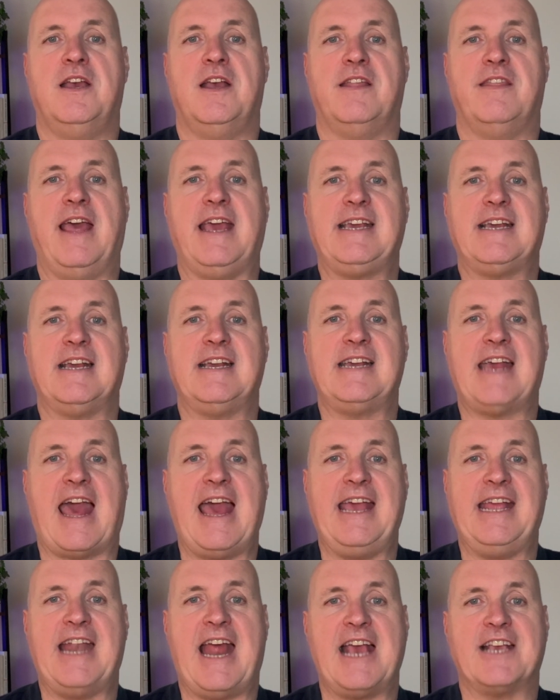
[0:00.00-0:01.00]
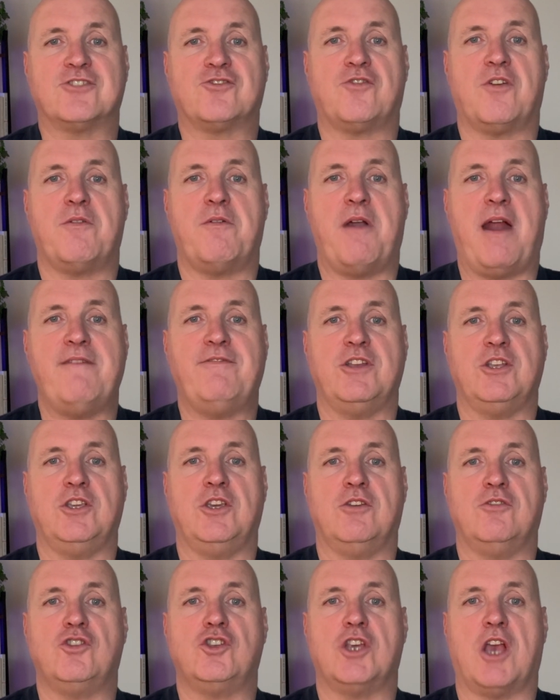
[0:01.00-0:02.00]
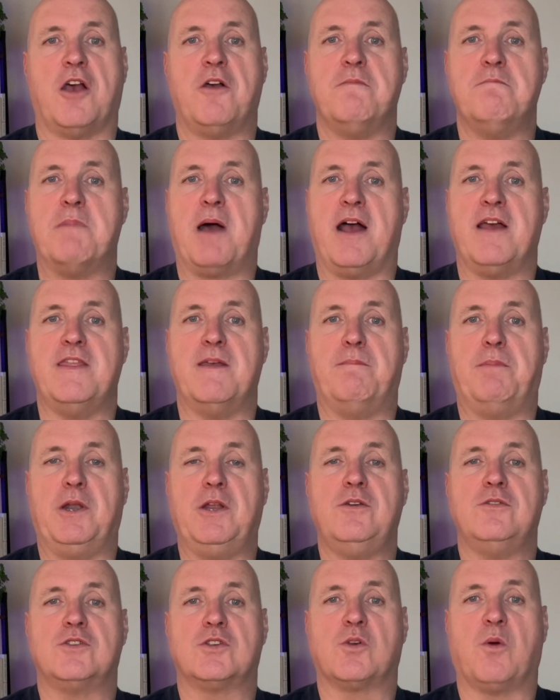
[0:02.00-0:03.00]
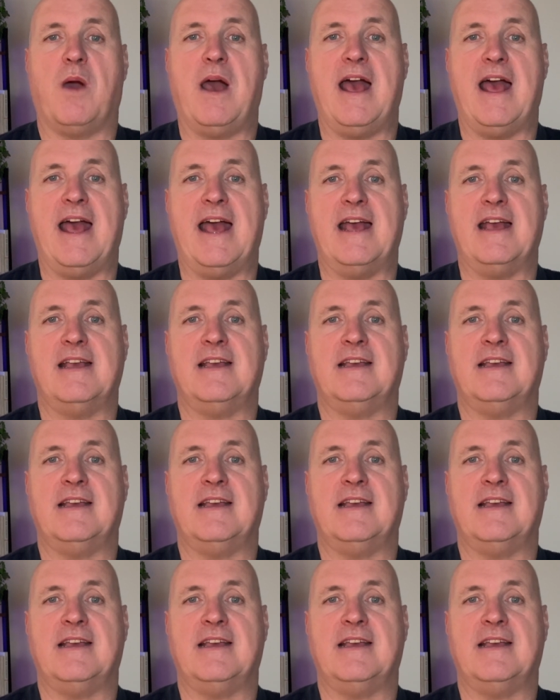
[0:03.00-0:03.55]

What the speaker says: they can gain extra revenue shown by the blue square.